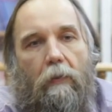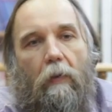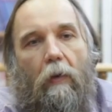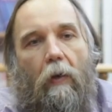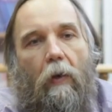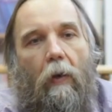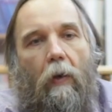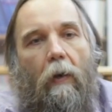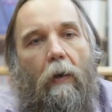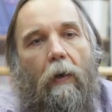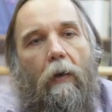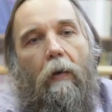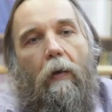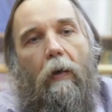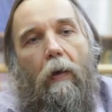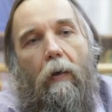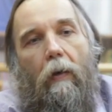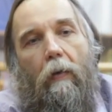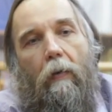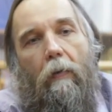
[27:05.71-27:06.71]

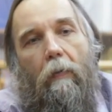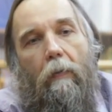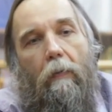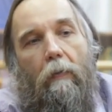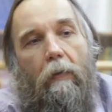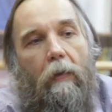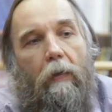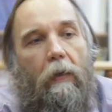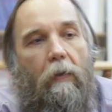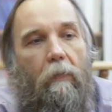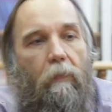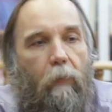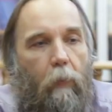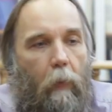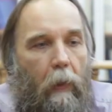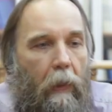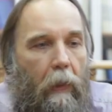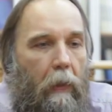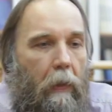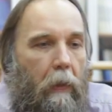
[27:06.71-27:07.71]
If
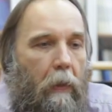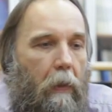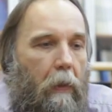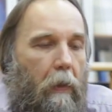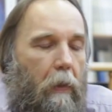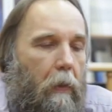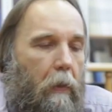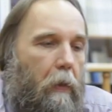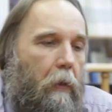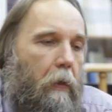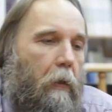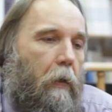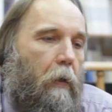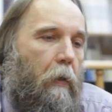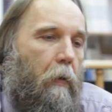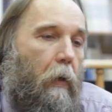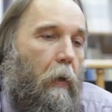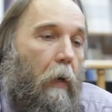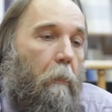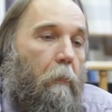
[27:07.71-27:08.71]
we
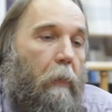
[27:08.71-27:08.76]
are